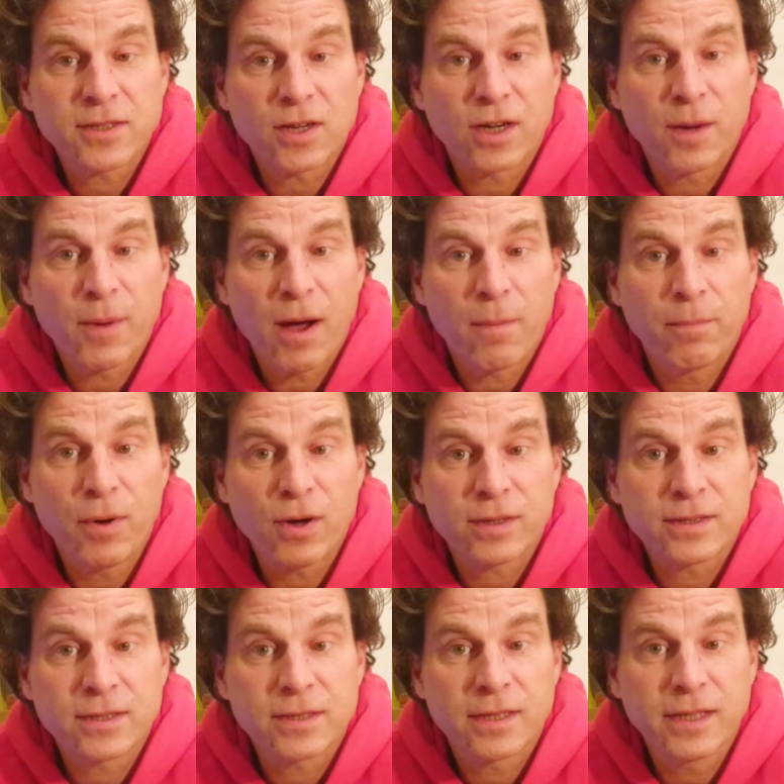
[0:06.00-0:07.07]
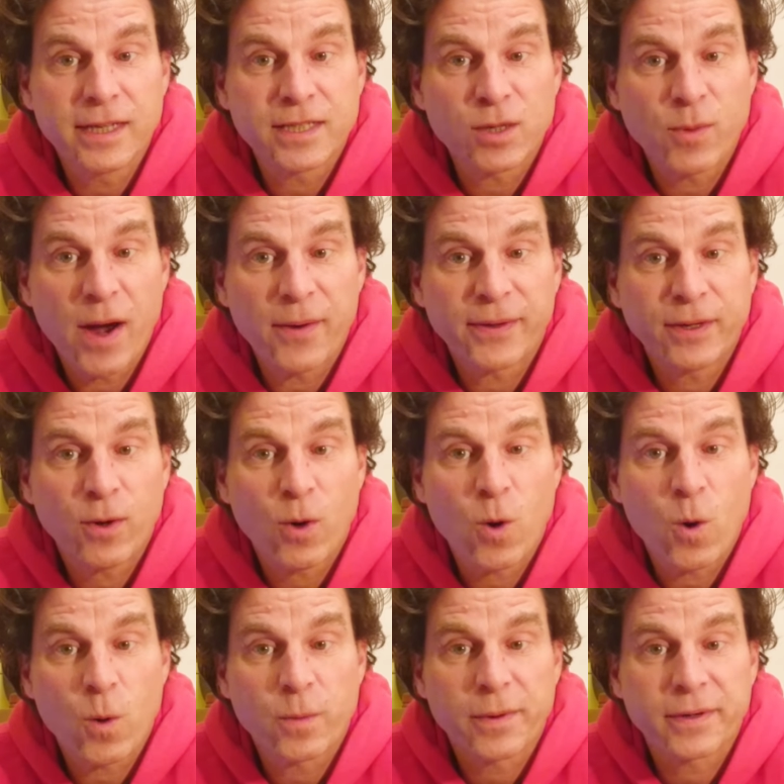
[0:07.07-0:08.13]
talk about books, literary,
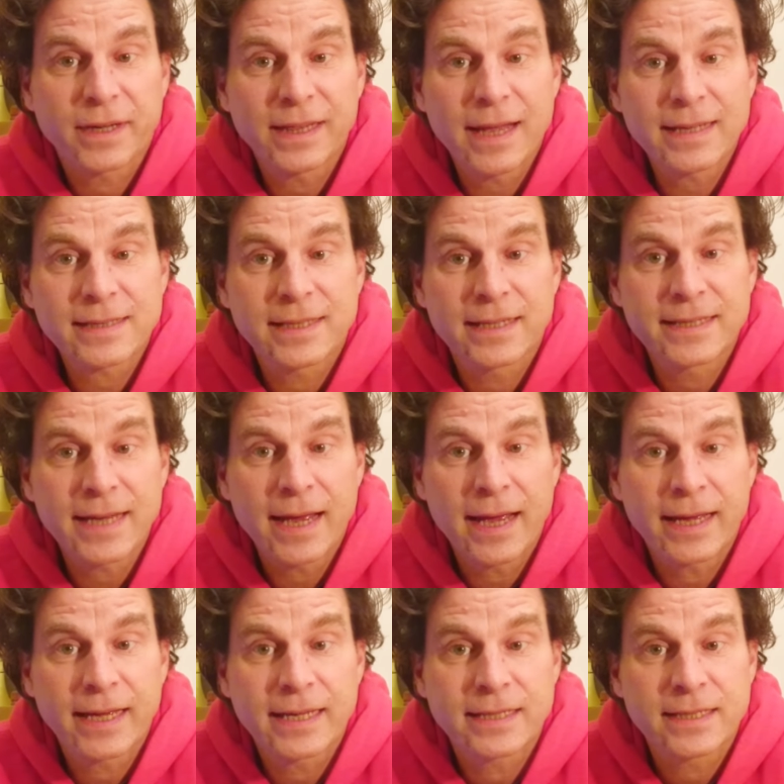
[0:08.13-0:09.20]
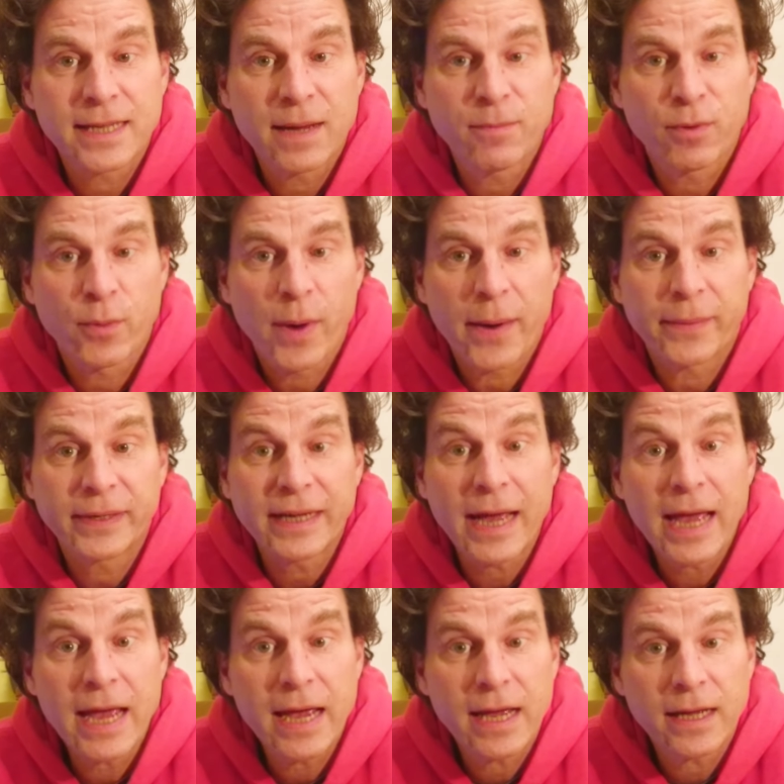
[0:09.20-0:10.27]
horror, classics, and contemporary,
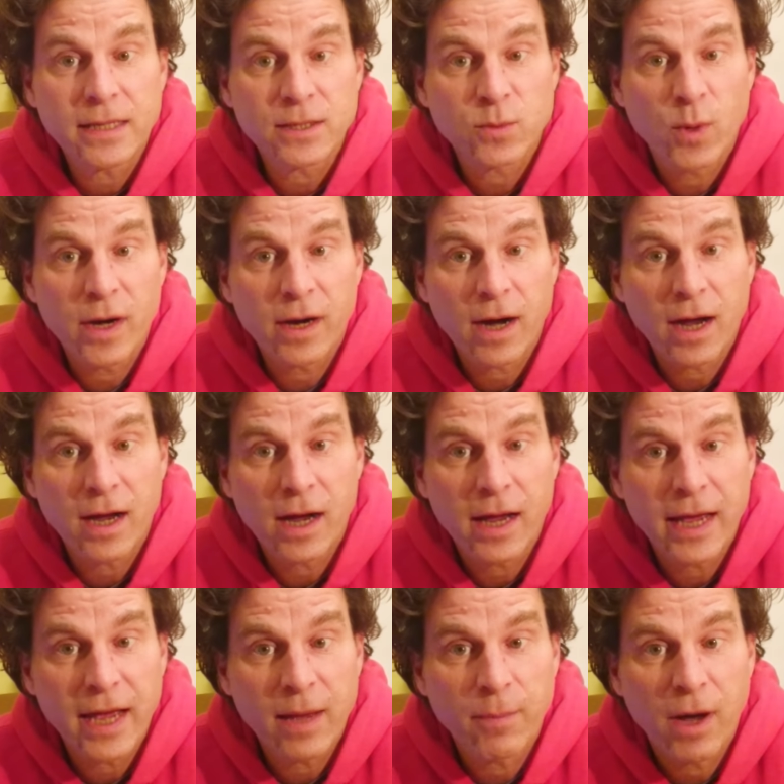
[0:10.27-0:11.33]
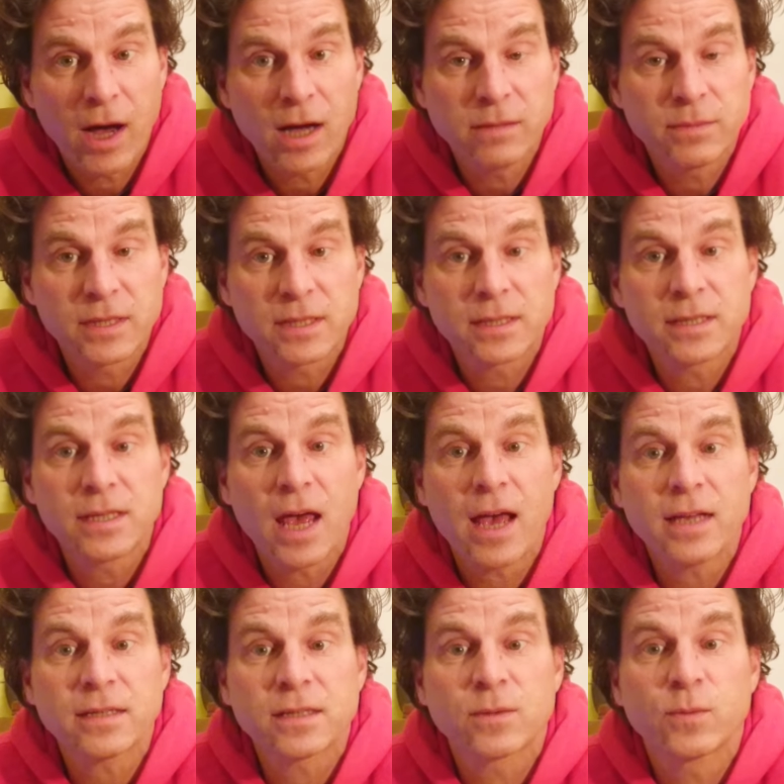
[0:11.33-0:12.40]
and where I am
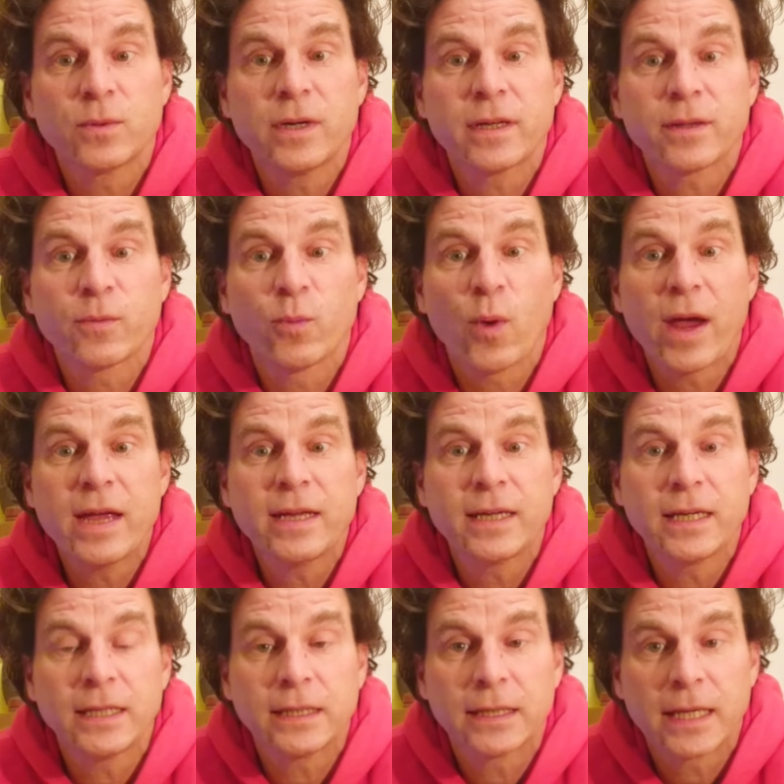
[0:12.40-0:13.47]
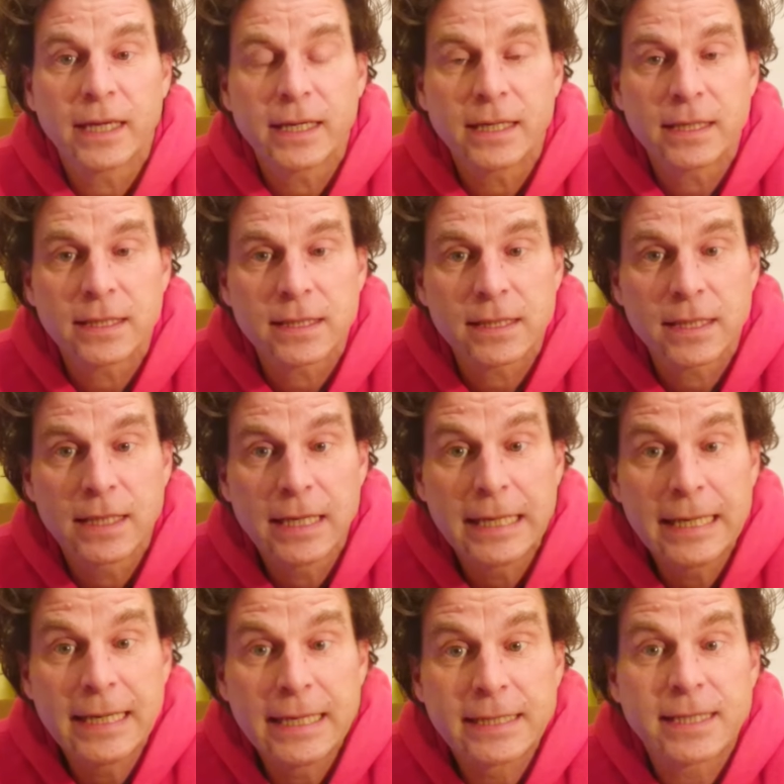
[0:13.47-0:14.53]
obsessed with ranking things.
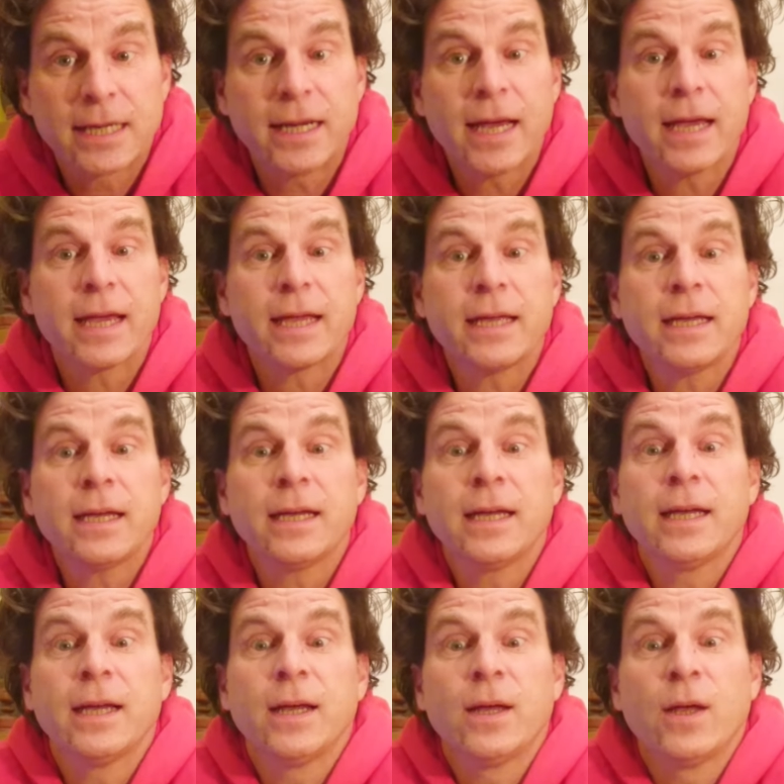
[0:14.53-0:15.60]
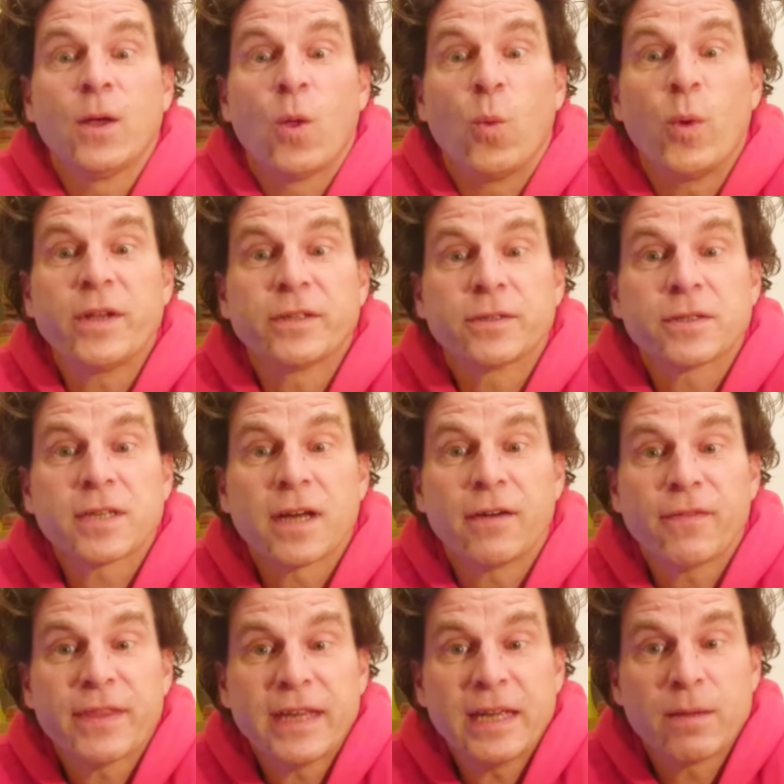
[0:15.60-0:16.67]
Today, winners
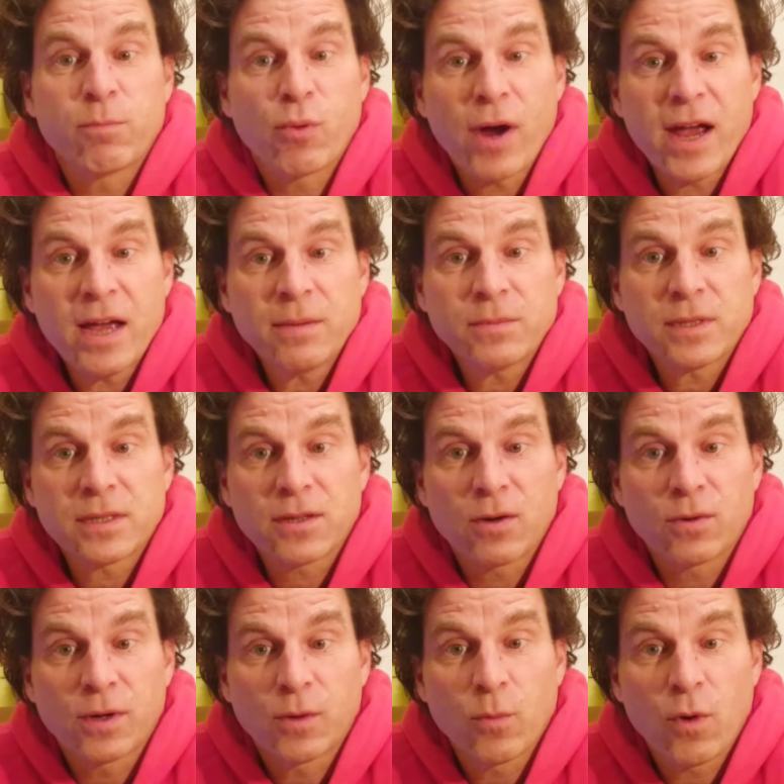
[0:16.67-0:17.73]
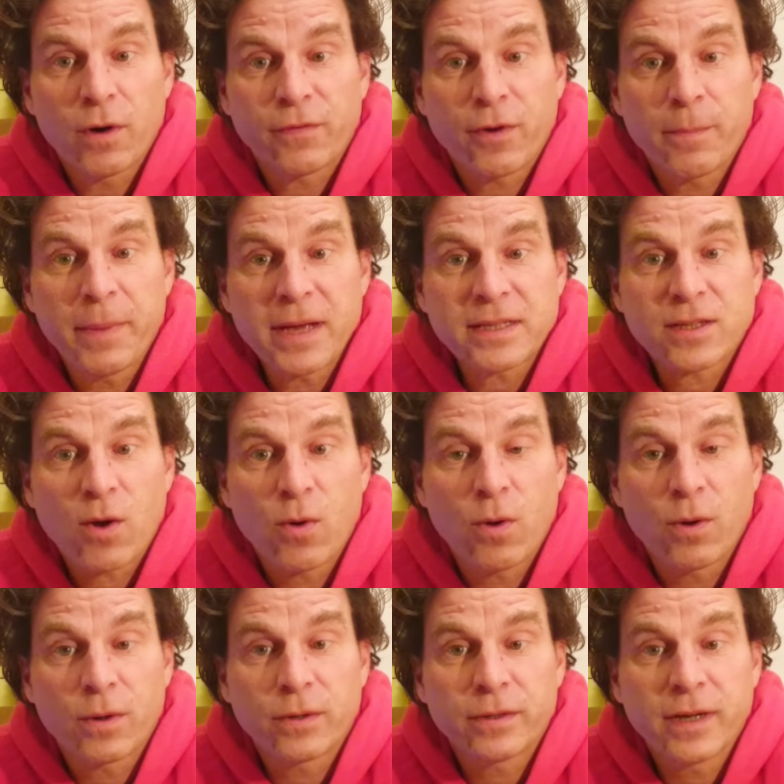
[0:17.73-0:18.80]
of the Bram Stoker Award for Best
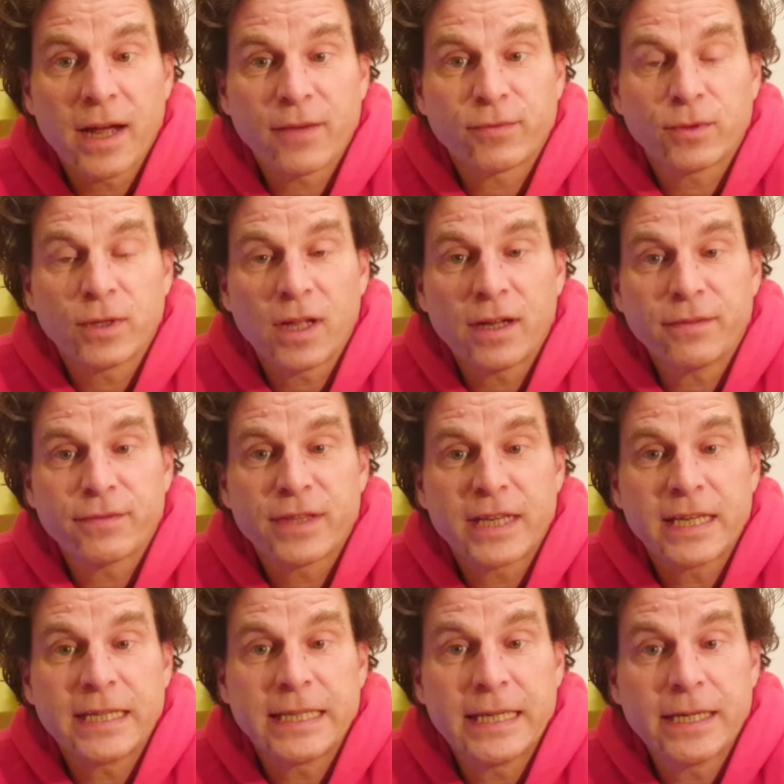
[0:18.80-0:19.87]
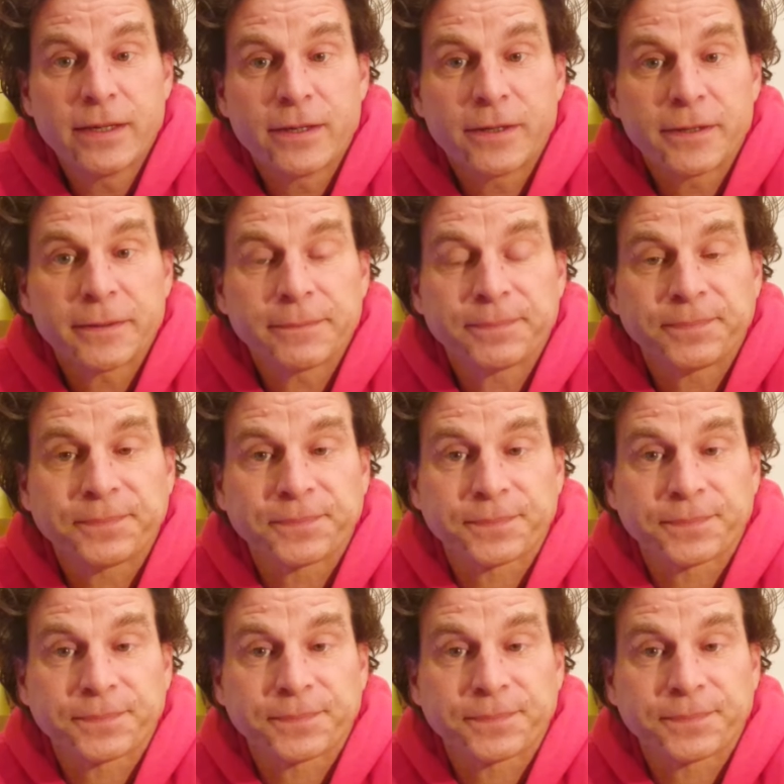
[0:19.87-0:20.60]
Horror Novel of the Year.